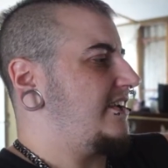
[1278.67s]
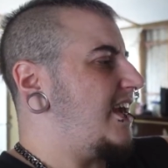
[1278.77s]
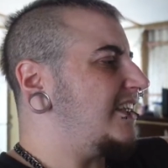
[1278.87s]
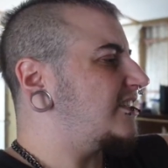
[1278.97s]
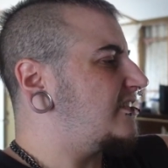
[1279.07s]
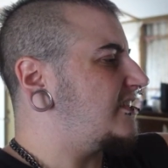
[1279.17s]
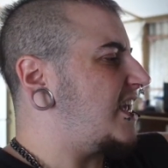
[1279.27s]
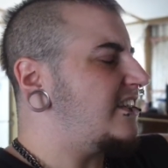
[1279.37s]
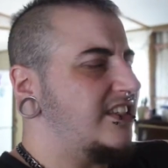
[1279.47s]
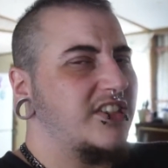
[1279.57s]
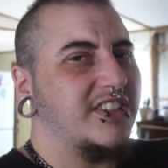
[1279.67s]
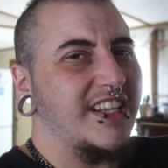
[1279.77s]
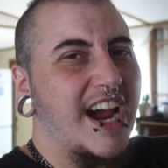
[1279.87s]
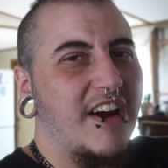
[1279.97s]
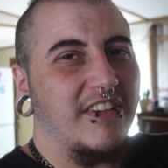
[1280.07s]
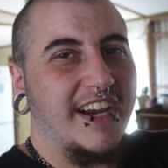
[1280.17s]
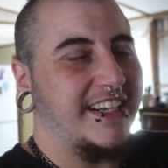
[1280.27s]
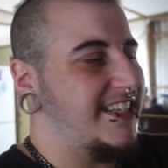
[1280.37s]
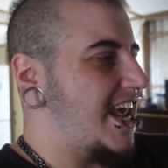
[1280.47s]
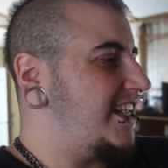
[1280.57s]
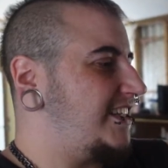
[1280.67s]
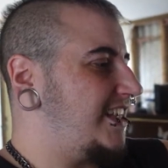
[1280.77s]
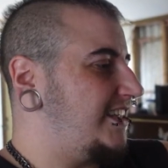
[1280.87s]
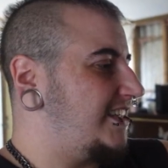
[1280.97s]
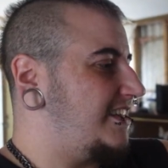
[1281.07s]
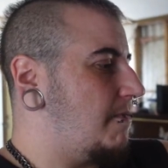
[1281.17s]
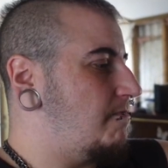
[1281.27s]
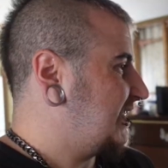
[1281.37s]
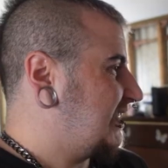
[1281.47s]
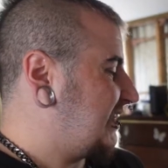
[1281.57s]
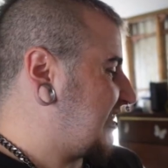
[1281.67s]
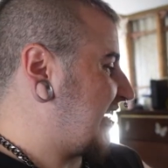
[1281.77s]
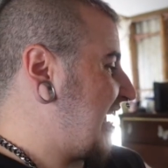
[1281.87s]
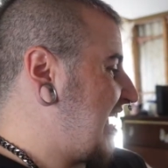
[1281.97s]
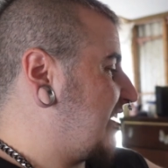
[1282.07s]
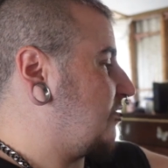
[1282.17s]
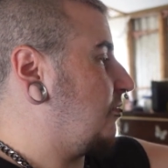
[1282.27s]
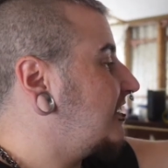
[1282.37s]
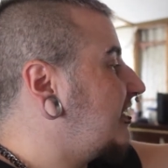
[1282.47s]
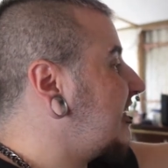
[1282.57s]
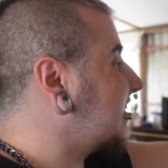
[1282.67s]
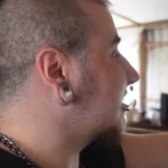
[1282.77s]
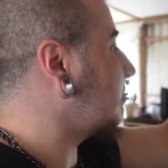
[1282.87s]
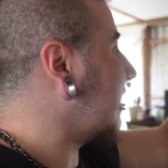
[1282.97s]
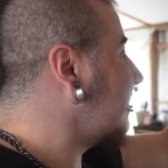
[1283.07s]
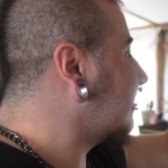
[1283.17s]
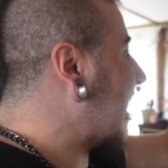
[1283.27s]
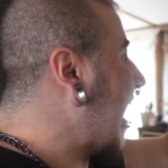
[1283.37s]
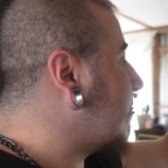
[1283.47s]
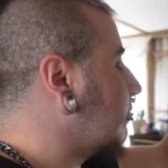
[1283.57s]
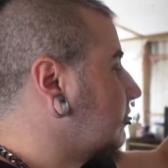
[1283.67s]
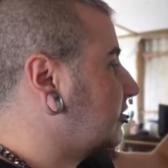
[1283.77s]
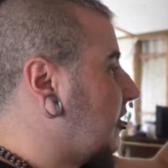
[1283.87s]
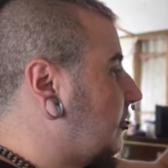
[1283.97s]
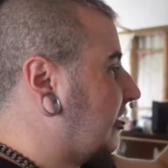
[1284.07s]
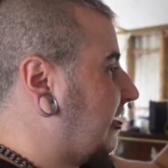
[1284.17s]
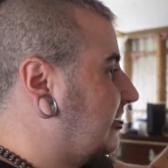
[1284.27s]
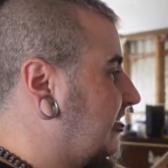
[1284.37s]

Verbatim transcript: It has a good taste, it's just all I can taste is the the candle. It's spiced apple soda.